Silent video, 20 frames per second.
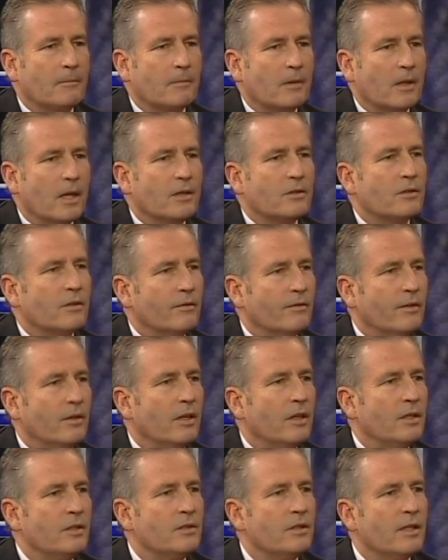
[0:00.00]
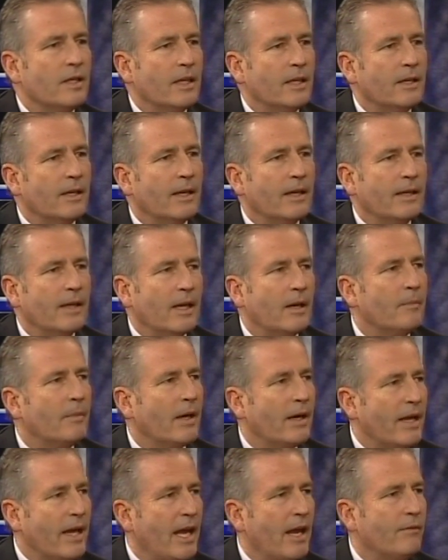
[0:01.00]
Glasgow Village, and then I got
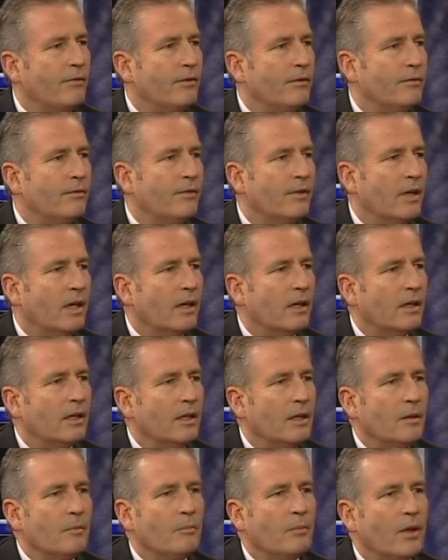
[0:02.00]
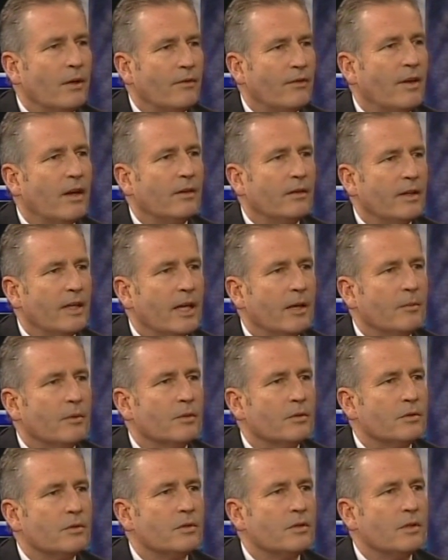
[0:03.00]
about half of Bell Fountain
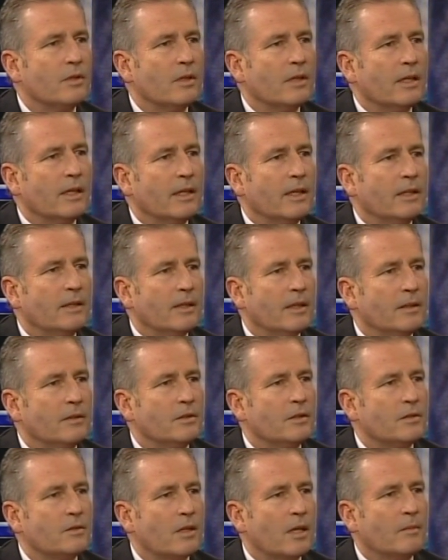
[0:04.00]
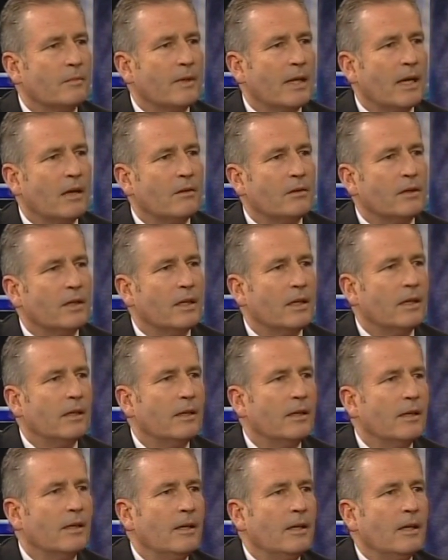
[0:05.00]
Neighbors, and then just come down
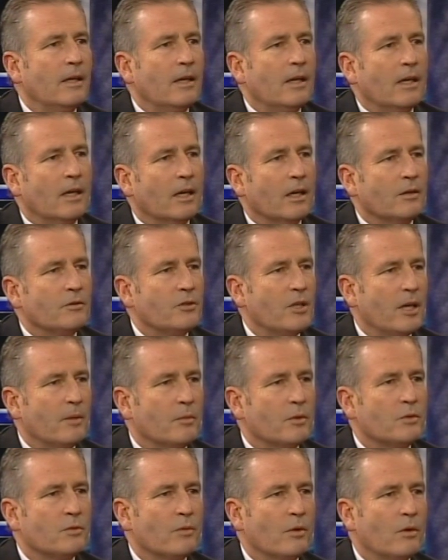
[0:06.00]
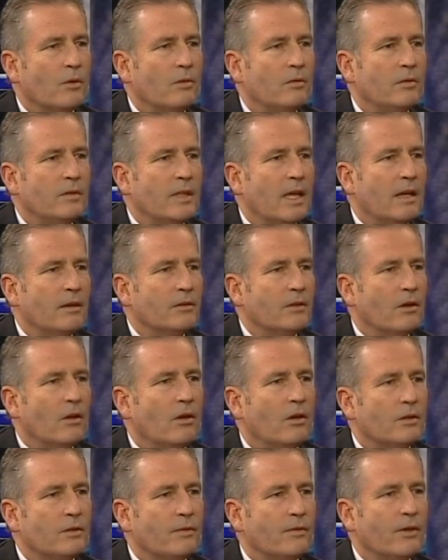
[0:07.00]
Chambers Road down to
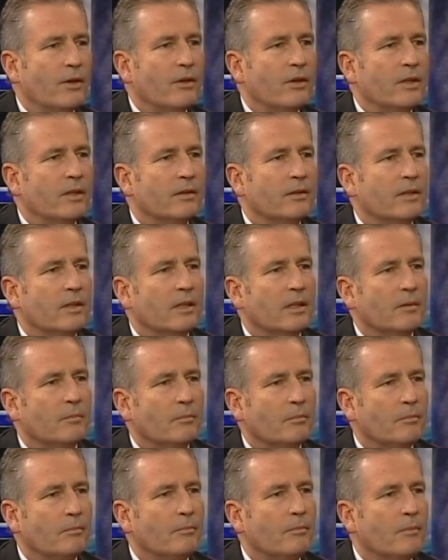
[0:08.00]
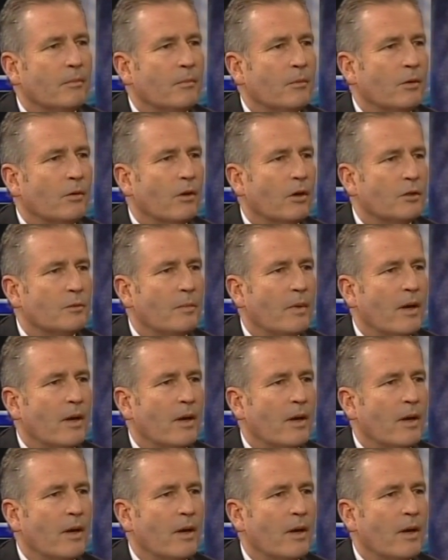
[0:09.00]
Halls Ferry and cross